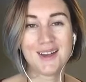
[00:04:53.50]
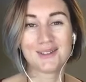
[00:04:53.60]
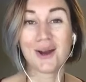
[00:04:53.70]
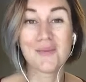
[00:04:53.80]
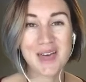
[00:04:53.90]

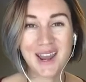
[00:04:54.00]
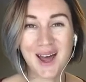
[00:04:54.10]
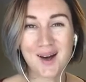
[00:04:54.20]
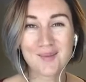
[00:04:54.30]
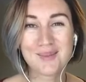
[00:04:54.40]
So I hope that
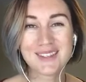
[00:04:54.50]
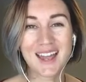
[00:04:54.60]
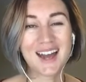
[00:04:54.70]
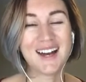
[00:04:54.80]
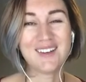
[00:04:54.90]
helps.
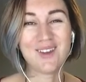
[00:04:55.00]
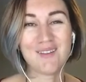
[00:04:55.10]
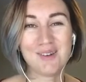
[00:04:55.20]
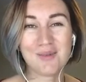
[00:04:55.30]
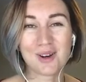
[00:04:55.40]
If you
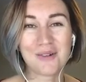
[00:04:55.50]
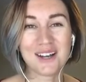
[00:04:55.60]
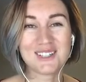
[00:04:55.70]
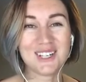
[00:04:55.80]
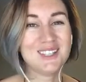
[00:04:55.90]
have any more
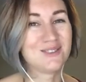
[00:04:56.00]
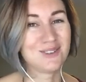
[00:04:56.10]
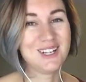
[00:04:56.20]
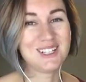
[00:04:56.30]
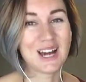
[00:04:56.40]
questions,
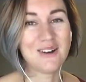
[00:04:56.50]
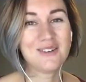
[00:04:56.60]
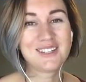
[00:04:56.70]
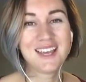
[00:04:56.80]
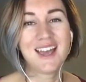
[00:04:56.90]
reach
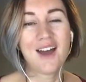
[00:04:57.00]
out.